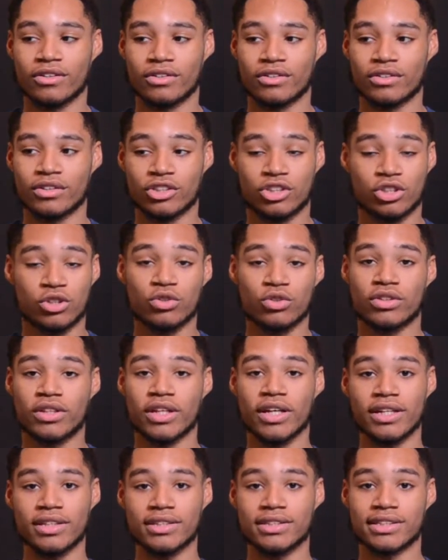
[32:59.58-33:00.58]
the truth
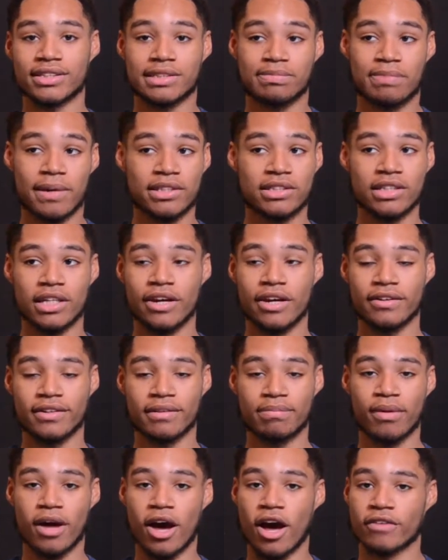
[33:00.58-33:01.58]
is, and especially here in
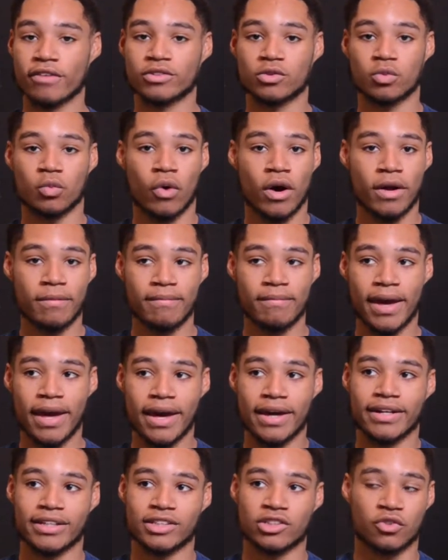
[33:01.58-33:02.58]
the playoffs, one
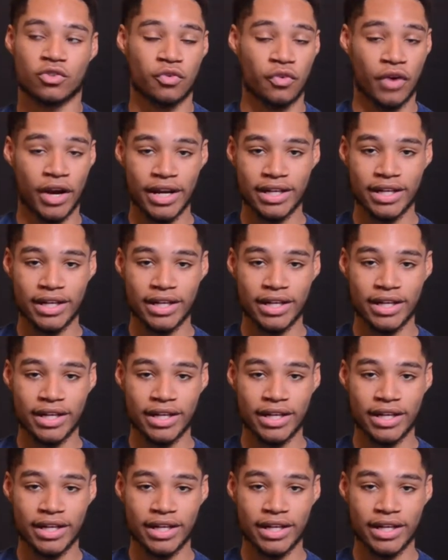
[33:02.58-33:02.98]
man, as great